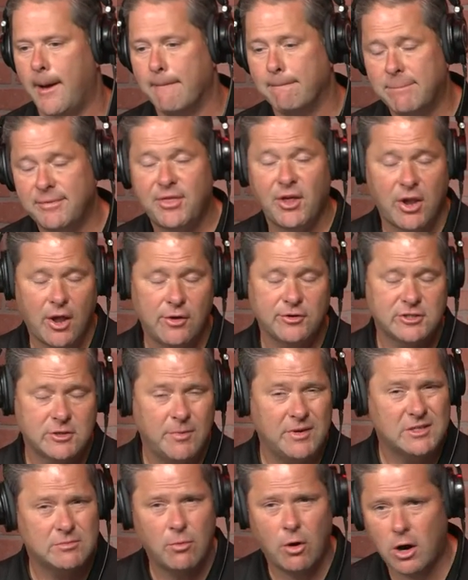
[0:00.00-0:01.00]
But there'll also
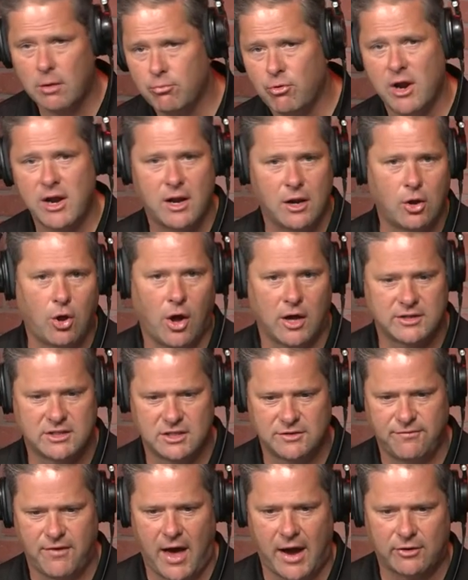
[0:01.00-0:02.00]
be some heartbreaking
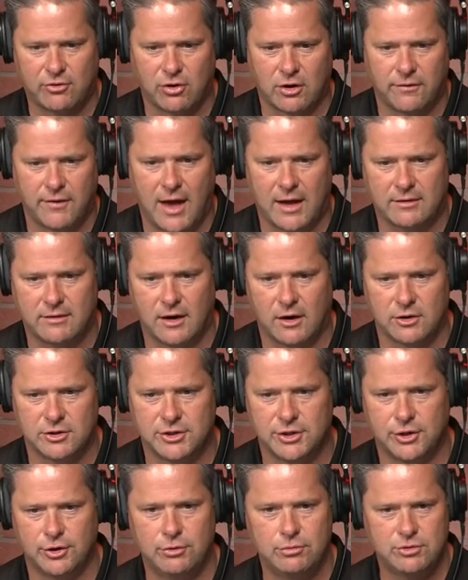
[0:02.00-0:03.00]
losses factoring that there
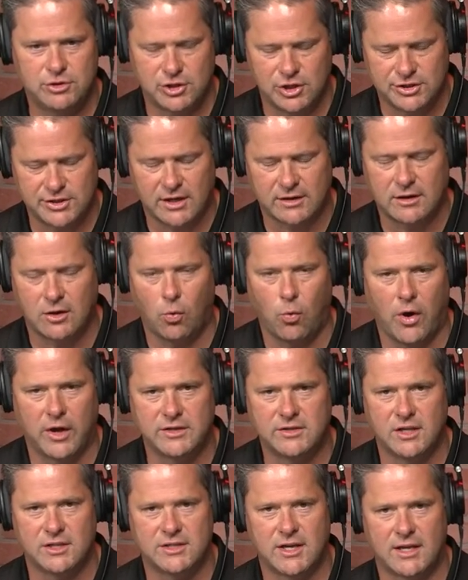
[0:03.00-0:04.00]
too, just like there was
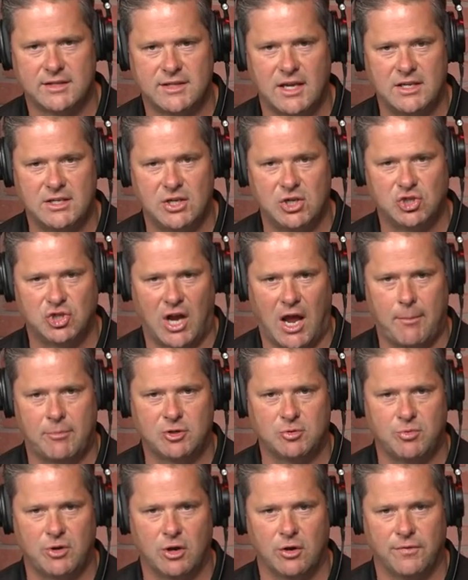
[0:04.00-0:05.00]
in this SEC
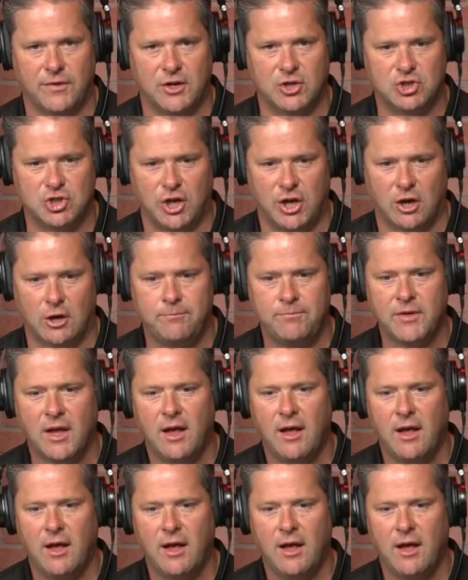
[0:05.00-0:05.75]
championship here this year.